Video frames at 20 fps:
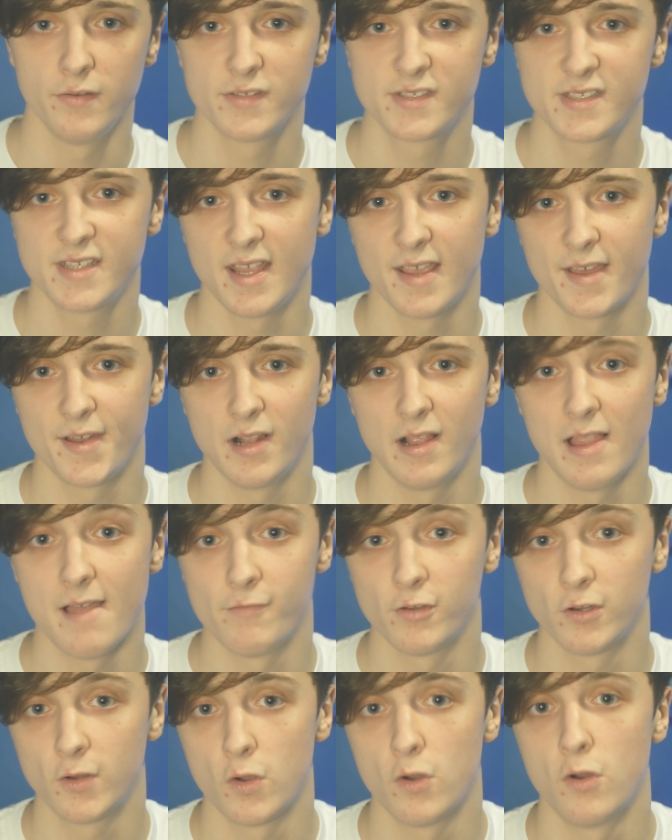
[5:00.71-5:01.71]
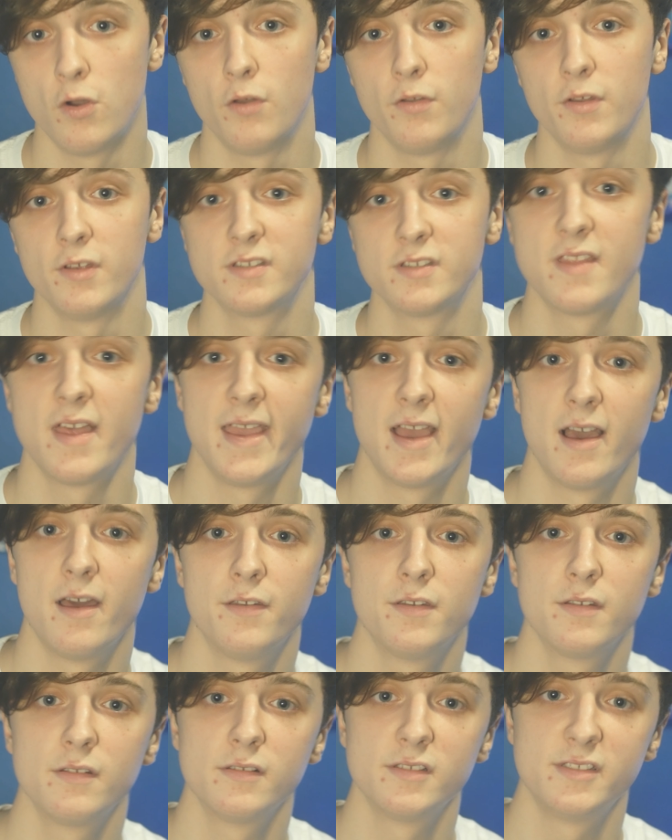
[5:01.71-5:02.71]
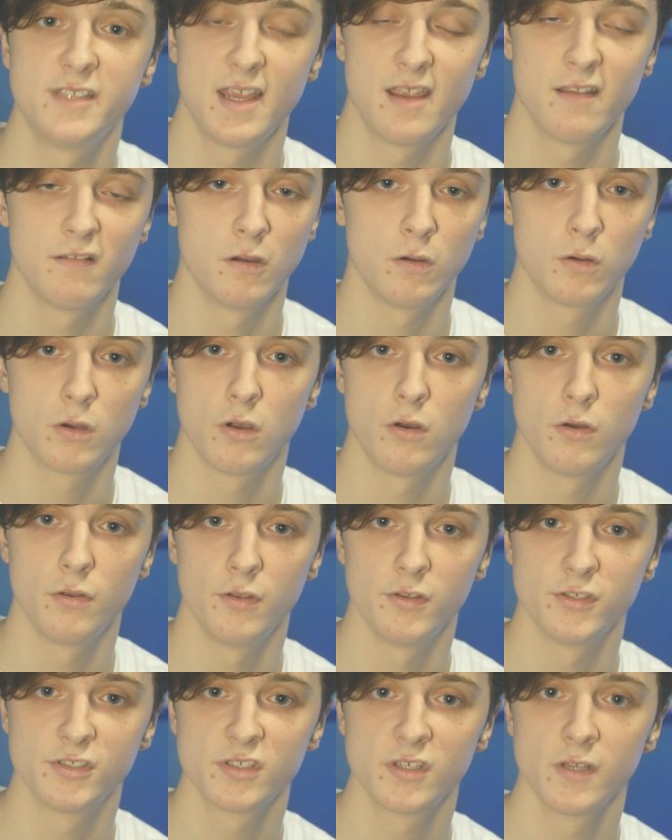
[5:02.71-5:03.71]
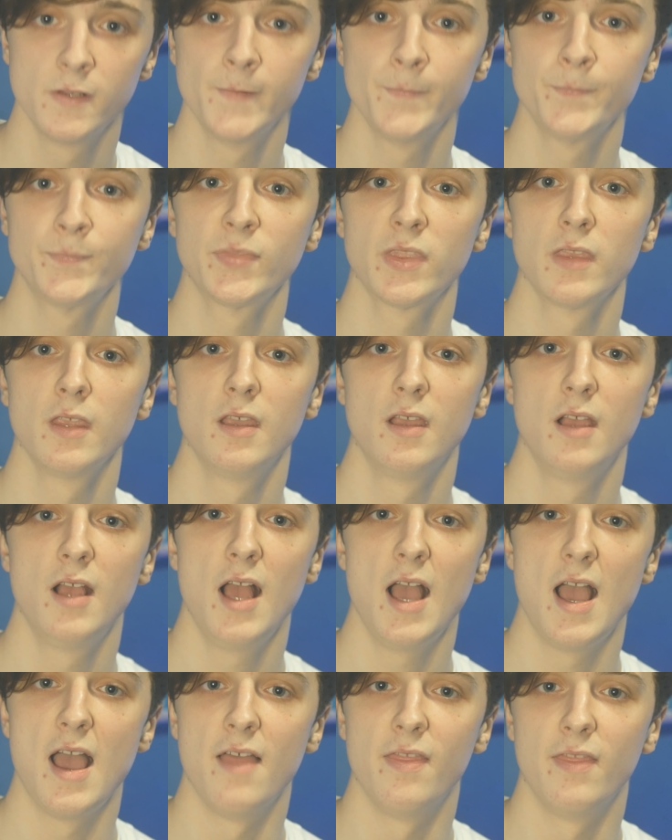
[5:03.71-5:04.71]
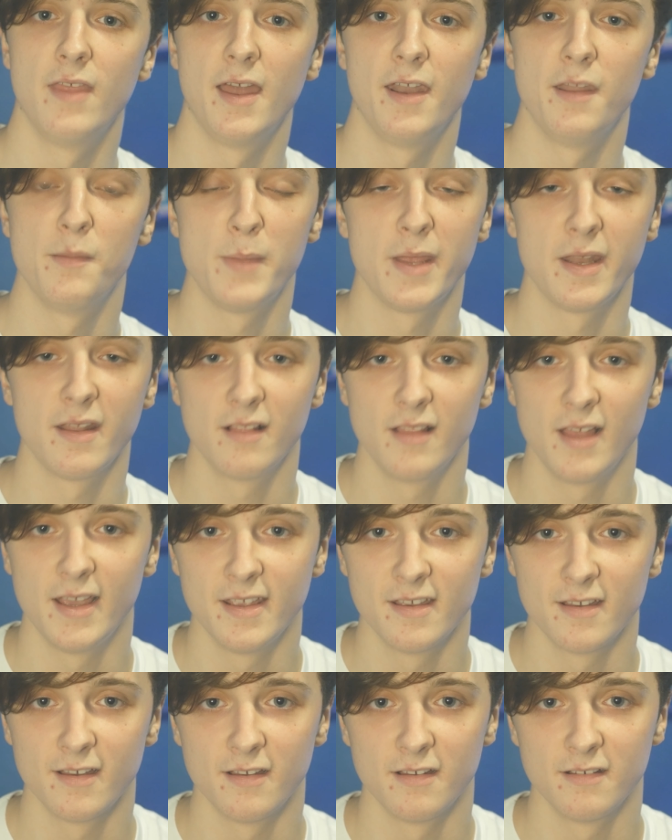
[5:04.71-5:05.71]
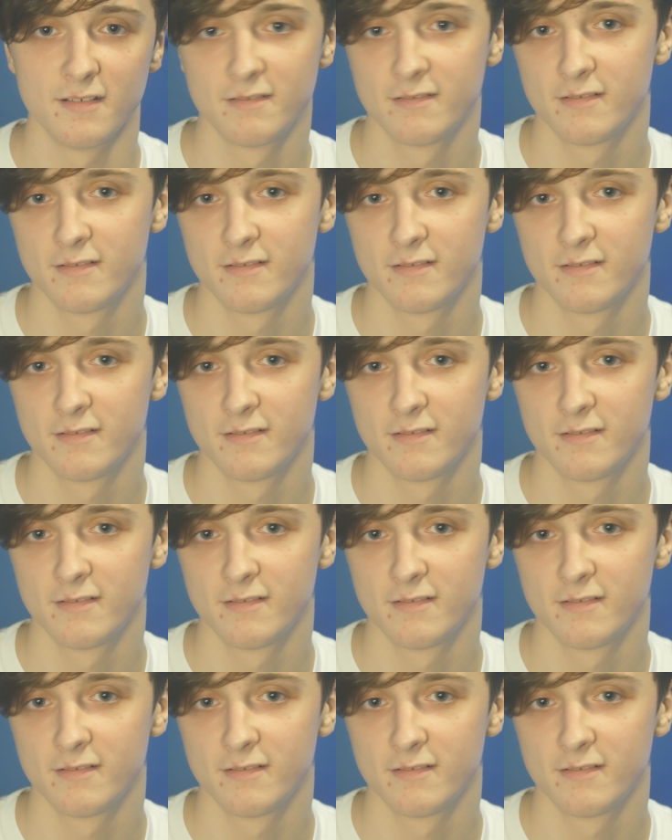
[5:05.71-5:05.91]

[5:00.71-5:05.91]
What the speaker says: City had 11 corners, had 0 corners, and then a minute later,